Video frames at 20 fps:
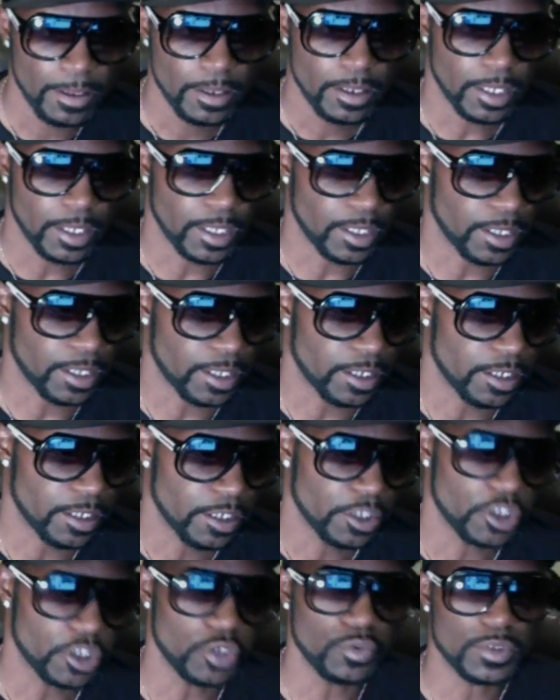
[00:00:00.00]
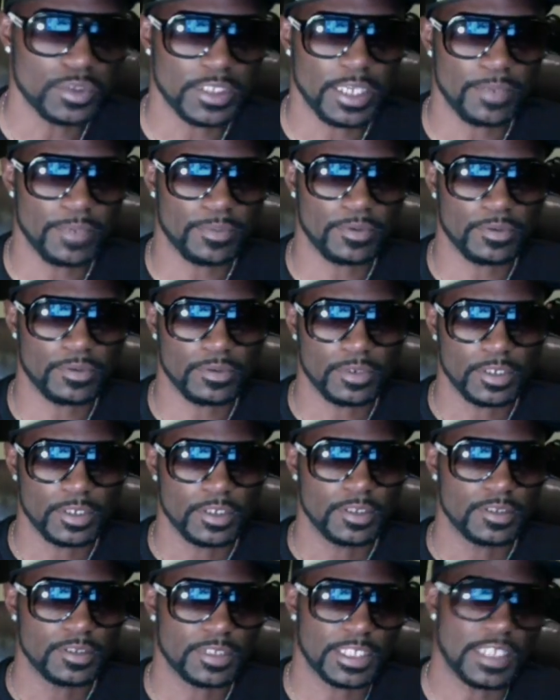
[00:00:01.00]
and you was able
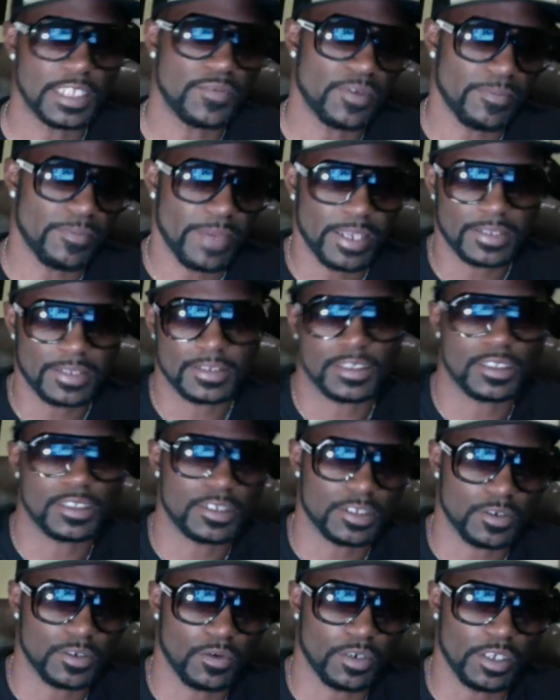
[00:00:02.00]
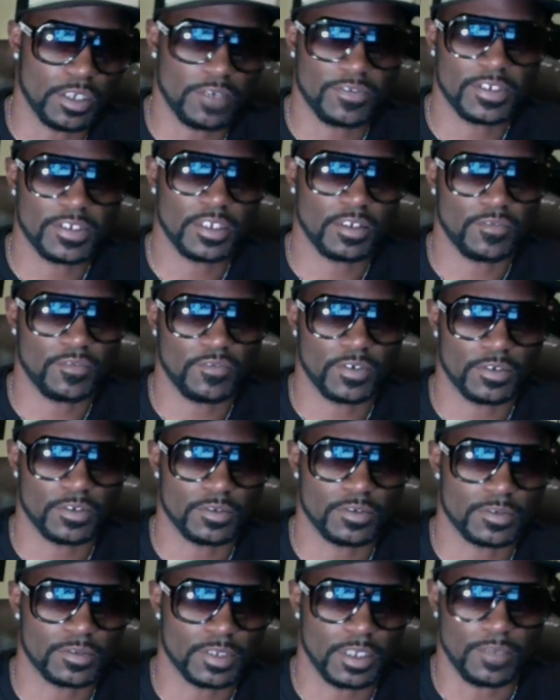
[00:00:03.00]
to leave a message on their
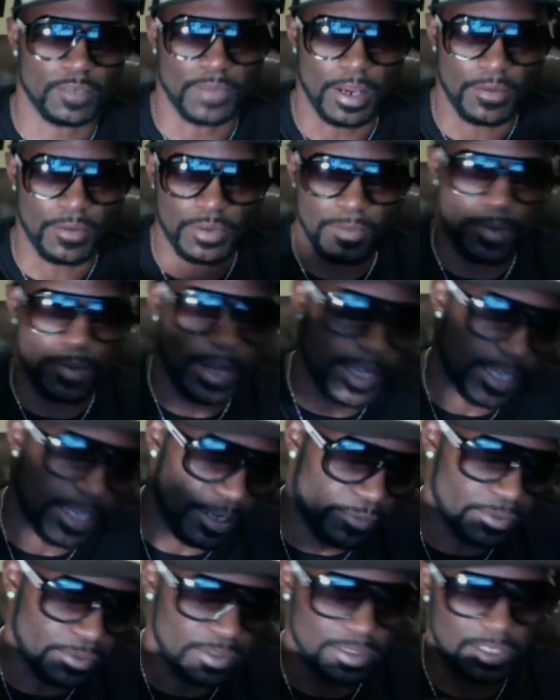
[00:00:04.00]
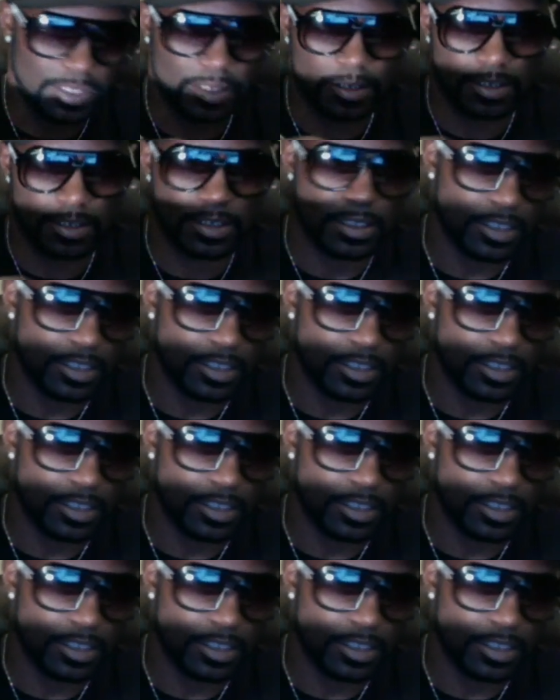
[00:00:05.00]
telephones of everybody that was in